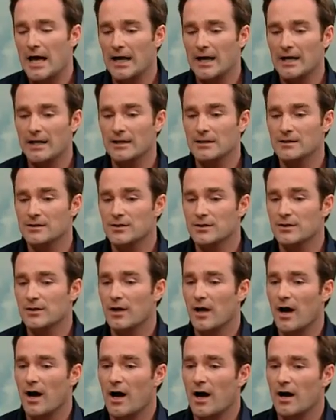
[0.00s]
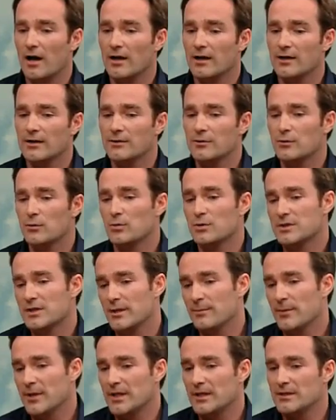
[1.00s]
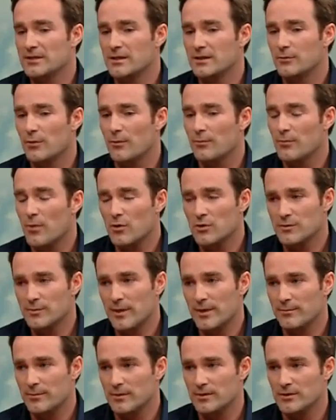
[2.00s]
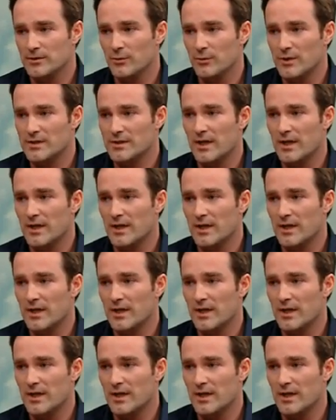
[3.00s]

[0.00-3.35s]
And I typically did what most people do,